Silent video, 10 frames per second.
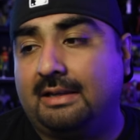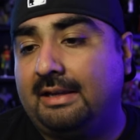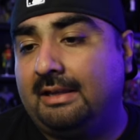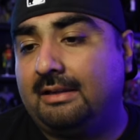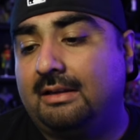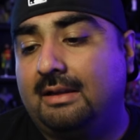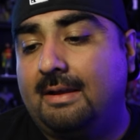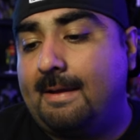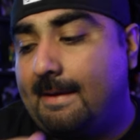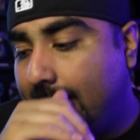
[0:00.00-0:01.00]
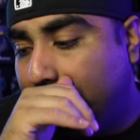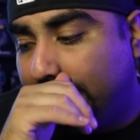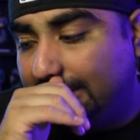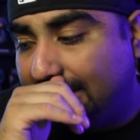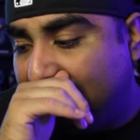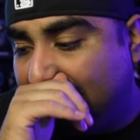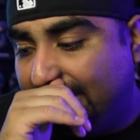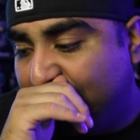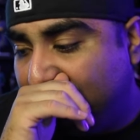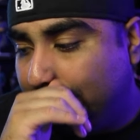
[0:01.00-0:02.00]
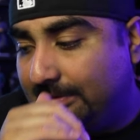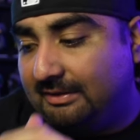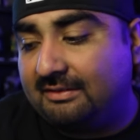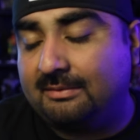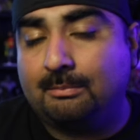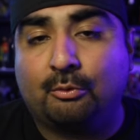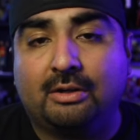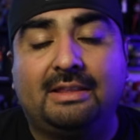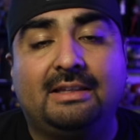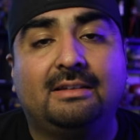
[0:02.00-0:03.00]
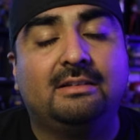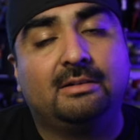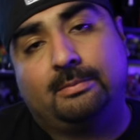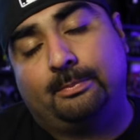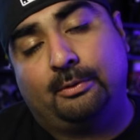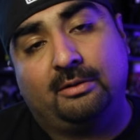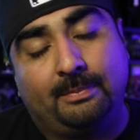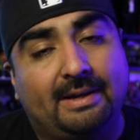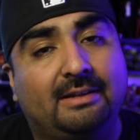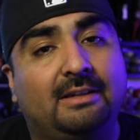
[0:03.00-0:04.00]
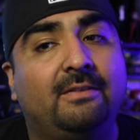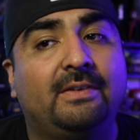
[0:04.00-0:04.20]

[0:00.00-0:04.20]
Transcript: It really puts more things into perspective.